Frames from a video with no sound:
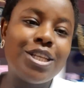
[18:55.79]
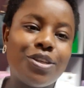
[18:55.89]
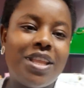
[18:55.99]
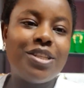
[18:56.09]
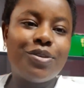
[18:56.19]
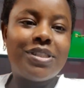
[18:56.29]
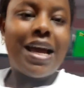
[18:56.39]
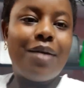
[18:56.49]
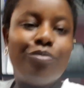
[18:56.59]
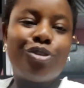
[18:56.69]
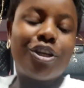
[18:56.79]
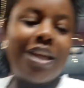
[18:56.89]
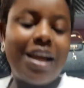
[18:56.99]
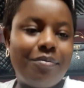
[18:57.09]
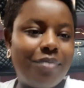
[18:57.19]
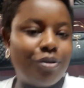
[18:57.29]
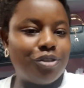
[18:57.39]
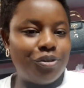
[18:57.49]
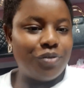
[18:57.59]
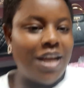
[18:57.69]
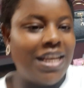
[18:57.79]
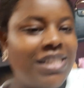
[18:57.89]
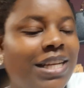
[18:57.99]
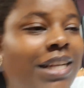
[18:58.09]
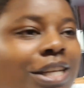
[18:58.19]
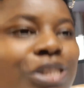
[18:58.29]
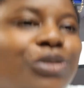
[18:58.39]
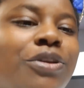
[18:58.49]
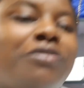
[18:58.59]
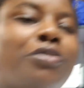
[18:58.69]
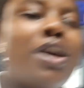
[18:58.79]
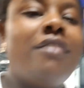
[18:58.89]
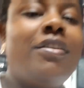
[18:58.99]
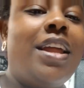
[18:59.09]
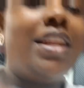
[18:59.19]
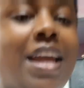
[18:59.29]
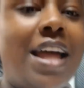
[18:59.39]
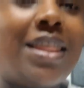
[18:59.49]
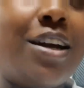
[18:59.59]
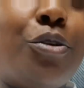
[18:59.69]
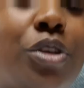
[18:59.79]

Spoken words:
So that's what I'm talking about, you guys. So if you have any other